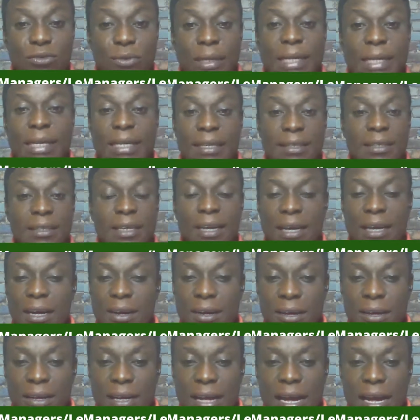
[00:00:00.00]
really,
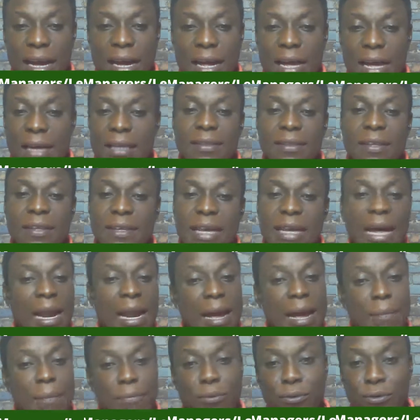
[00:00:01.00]
anything that
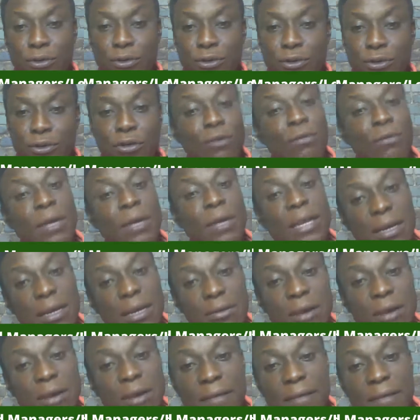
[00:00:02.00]
happens to you, whether you
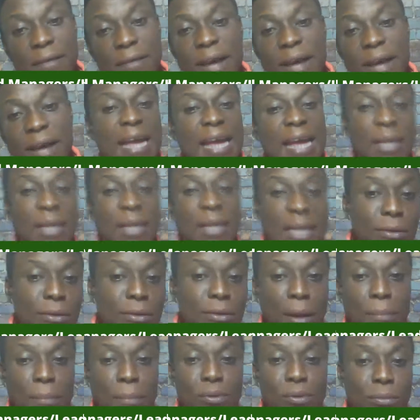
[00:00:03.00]
are fired, whether you are
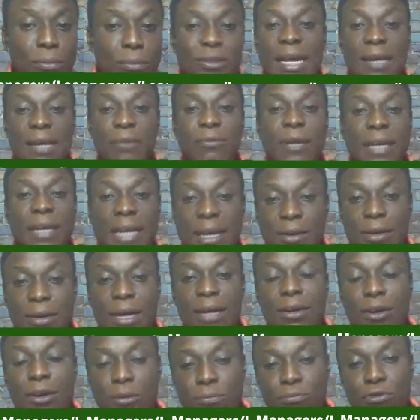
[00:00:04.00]
promoted, whether you
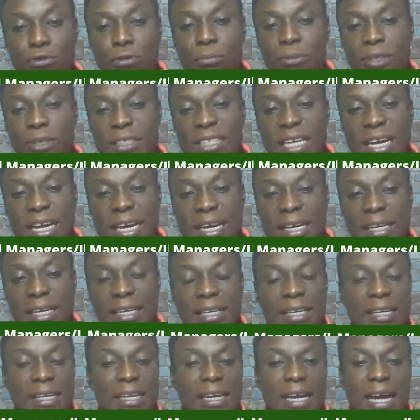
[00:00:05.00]
are not promoted,
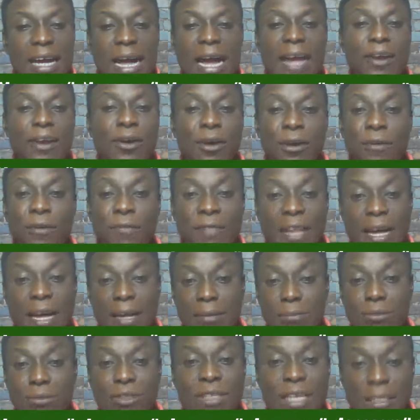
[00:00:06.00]
and all of
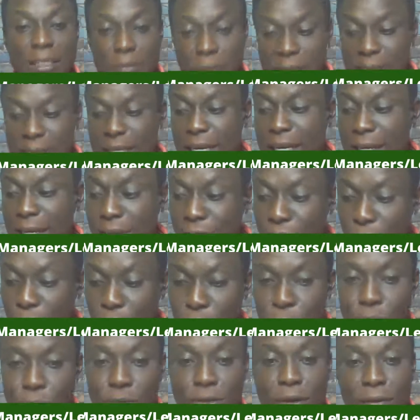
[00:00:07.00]
that, most especially
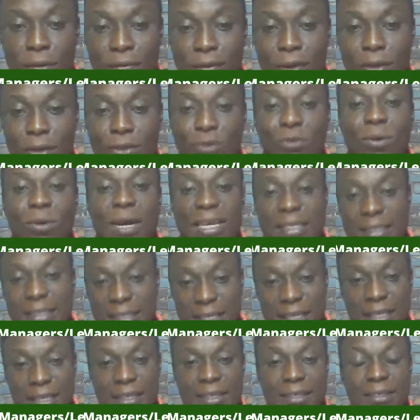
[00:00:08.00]
for those of us who are
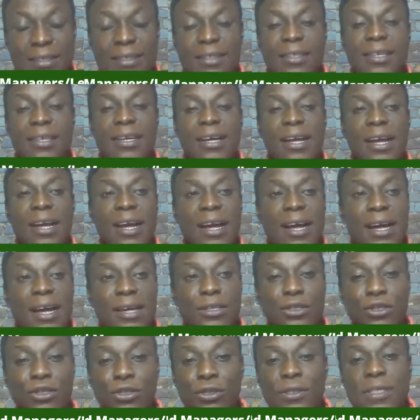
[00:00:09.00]
still
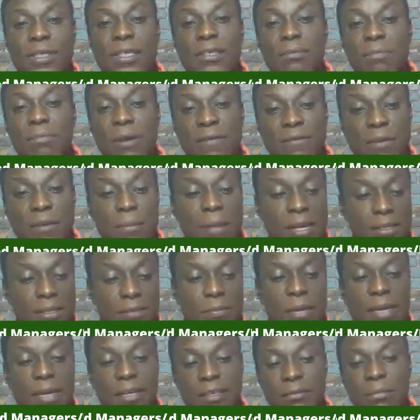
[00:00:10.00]
using
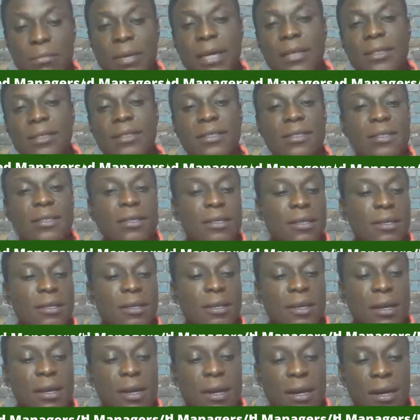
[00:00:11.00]
performance management
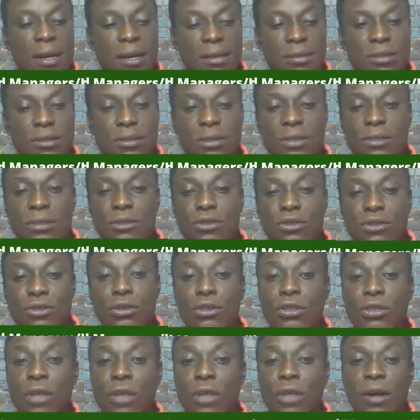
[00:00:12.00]
to
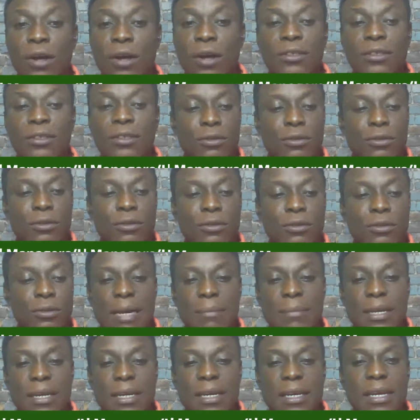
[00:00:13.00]
judge, to
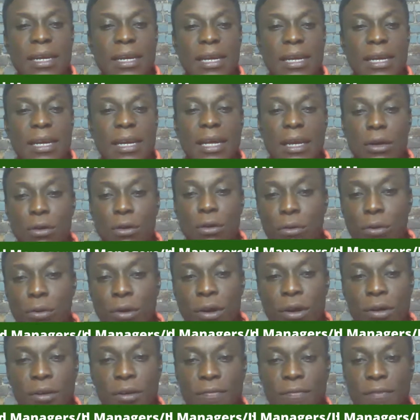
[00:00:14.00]
determine a
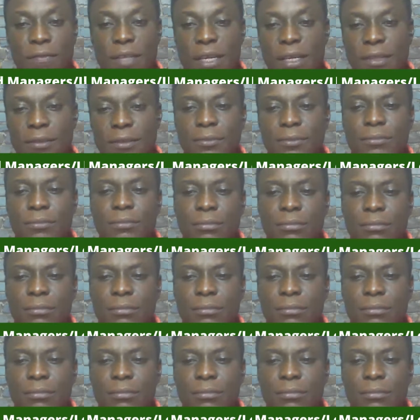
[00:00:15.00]
whole lot of things.